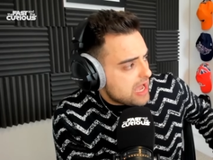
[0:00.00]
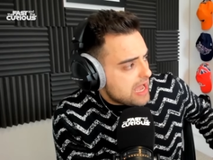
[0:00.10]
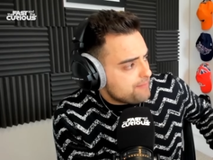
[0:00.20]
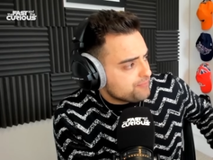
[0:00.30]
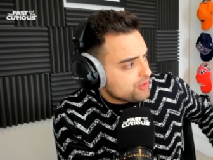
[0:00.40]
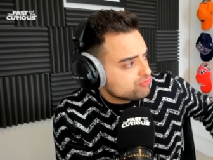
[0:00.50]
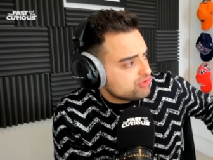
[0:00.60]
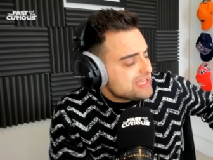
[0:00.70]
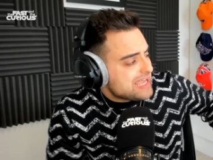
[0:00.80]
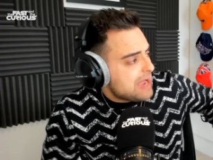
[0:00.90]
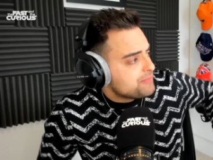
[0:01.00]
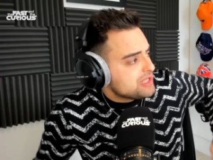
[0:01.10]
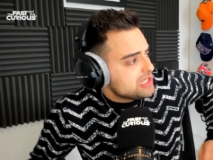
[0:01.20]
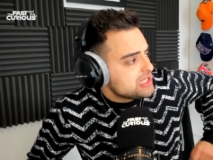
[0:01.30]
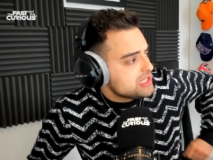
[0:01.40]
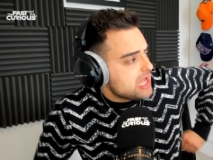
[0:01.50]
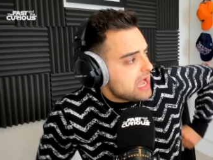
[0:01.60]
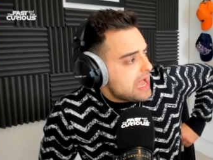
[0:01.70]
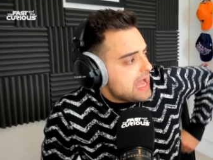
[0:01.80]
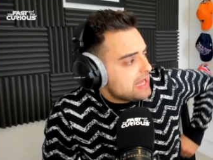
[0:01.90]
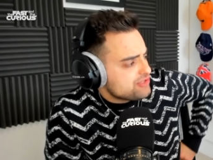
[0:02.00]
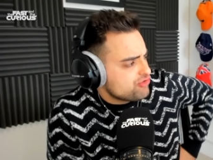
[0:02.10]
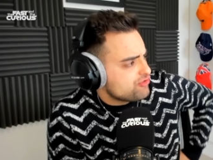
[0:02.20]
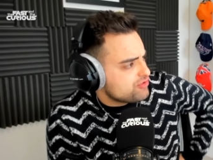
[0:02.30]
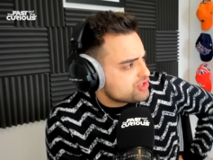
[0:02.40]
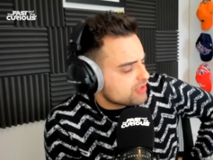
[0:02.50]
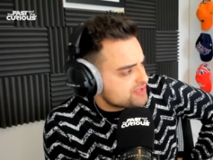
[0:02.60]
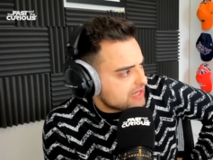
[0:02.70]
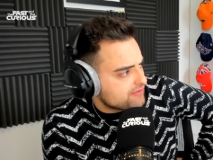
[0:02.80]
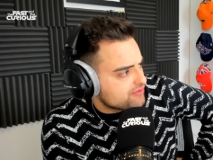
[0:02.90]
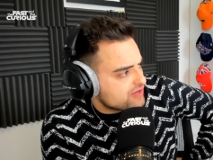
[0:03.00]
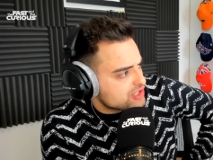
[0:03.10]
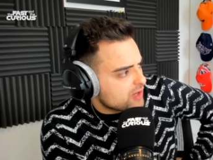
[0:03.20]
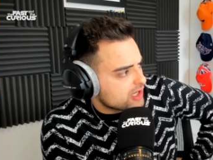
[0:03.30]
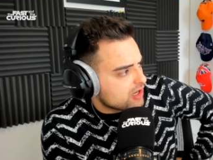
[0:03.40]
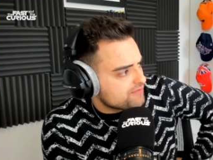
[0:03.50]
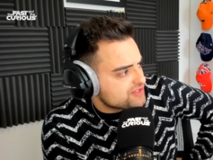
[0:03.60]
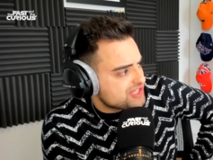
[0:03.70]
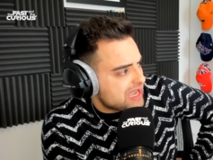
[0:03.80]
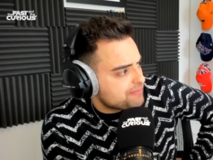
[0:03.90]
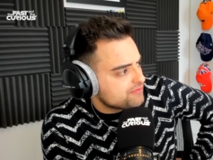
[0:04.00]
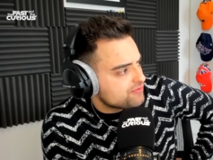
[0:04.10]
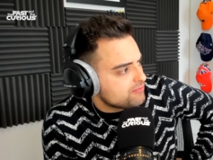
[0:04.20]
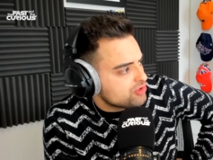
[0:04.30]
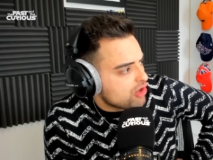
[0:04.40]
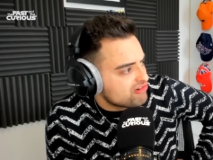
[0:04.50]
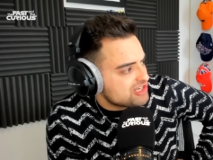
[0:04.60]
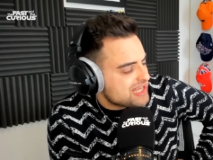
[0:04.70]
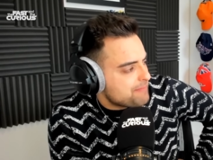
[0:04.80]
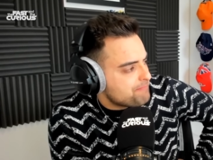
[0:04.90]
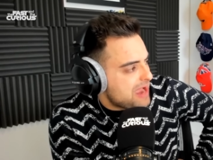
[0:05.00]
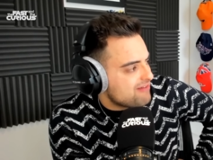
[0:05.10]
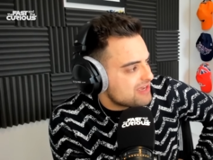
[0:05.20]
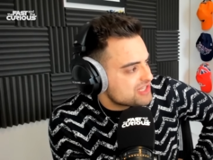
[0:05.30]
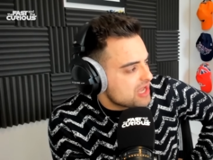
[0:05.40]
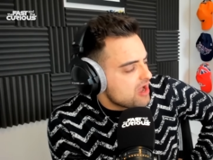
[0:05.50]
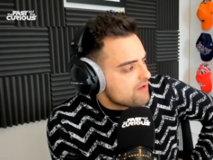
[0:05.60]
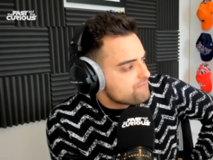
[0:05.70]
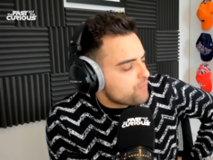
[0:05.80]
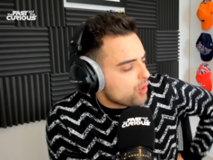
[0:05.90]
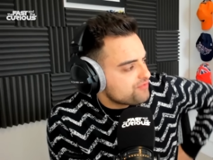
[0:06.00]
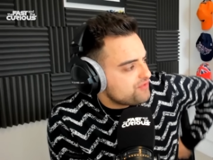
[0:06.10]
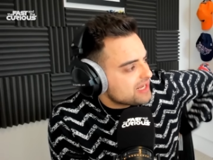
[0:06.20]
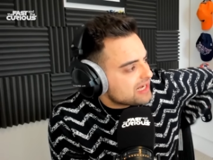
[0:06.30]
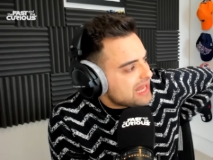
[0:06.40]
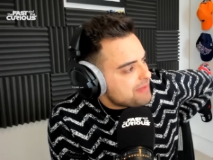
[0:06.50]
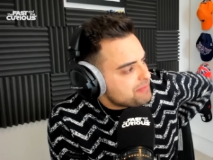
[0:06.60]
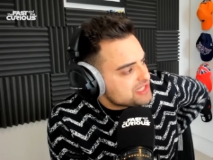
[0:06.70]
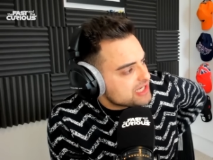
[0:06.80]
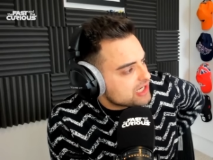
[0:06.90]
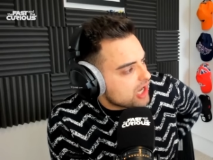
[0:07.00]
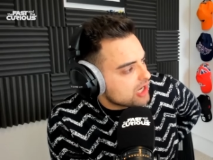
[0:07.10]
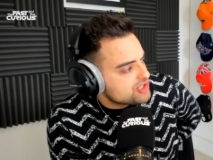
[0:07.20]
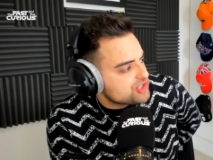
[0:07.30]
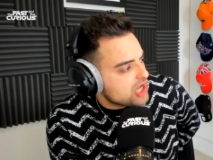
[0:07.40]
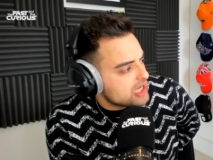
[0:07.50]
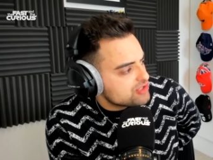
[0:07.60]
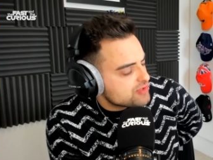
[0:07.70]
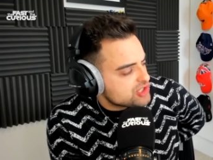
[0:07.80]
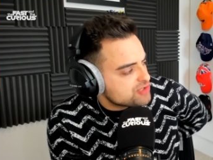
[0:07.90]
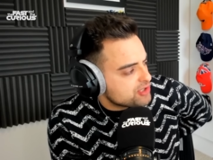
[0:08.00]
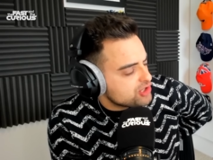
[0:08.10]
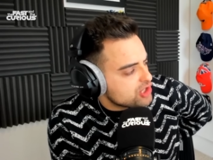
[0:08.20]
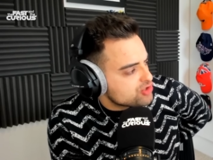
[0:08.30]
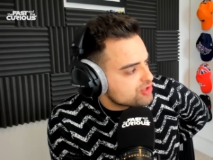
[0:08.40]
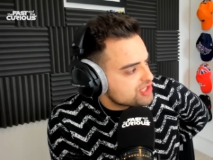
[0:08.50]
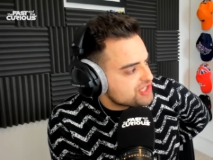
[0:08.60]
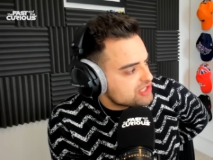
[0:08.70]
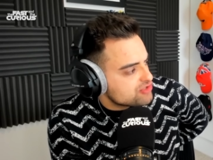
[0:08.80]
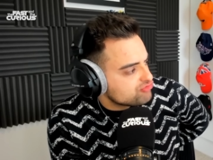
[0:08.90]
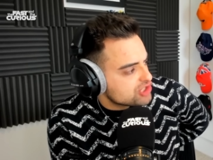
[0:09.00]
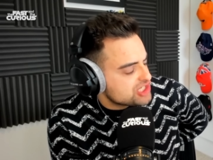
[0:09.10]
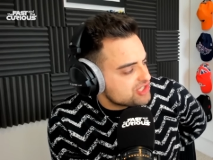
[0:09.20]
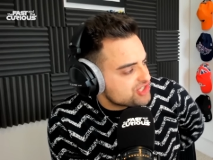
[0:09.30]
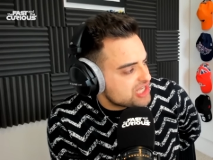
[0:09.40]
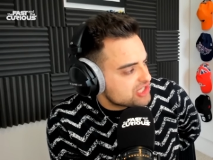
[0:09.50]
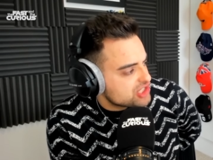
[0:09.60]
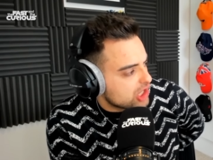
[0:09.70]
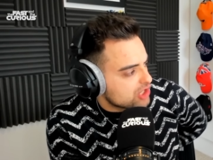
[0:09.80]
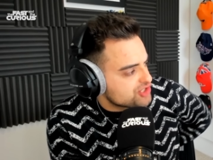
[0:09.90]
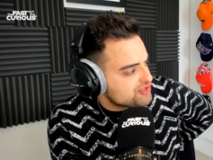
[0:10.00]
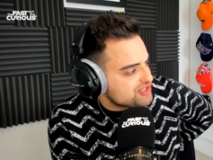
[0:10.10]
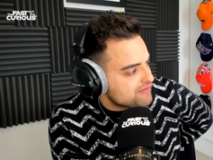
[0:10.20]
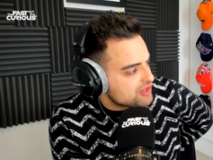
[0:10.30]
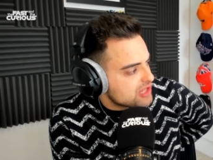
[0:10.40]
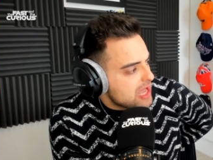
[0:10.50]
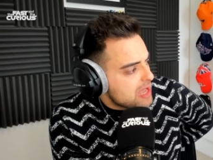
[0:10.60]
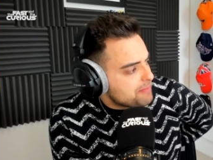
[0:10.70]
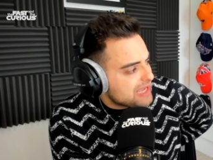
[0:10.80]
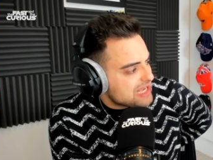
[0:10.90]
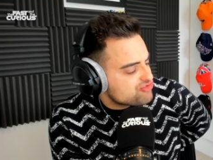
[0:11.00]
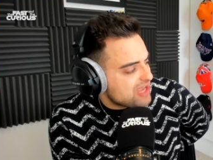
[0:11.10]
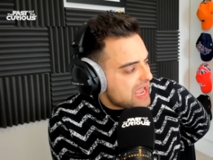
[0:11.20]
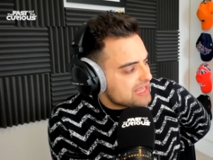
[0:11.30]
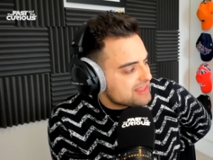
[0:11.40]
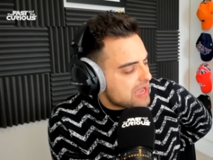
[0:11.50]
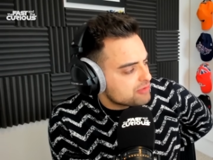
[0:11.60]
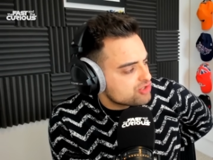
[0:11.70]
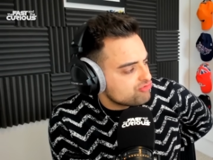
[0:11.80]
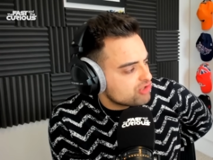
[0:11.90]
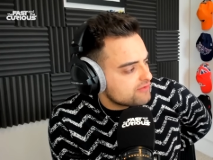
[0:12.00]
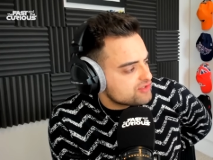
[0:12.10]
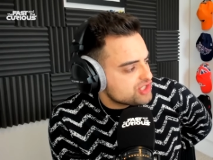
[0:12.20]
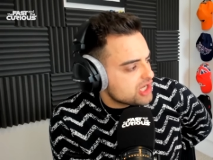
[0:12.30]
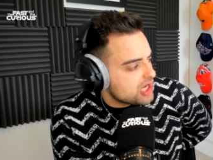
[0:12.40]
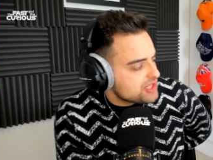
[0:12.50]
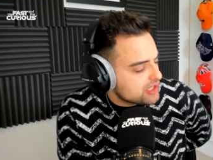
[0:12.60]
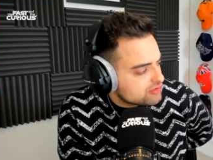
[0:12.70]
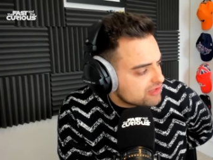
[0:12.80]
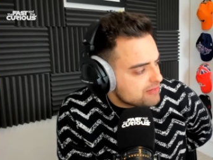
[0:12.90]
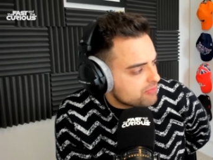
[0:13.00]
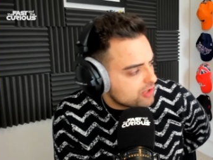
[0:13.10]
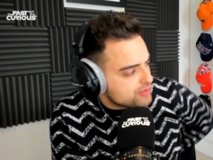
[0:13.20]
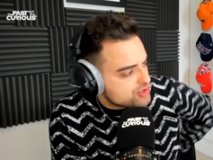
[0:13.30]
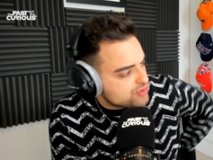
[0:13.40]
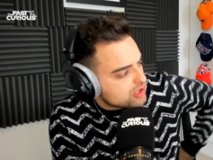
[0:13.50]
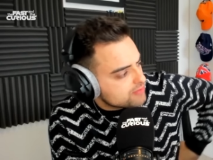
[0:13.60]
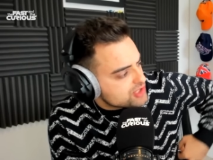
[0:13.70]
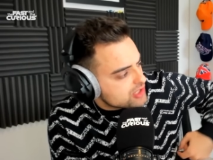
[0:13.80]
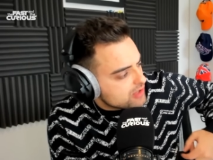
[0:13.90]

um, recap the uh, let's run through the top ten of the race. Why not? Verstappen from Norris and Perez, fourth for Leclerc, beating Carlos Sainz, which has been unusual this season. Russell in sixth, Alonso seventh, Piastri eighth, Hamilton recovered to tonight, and a great point which we'll come to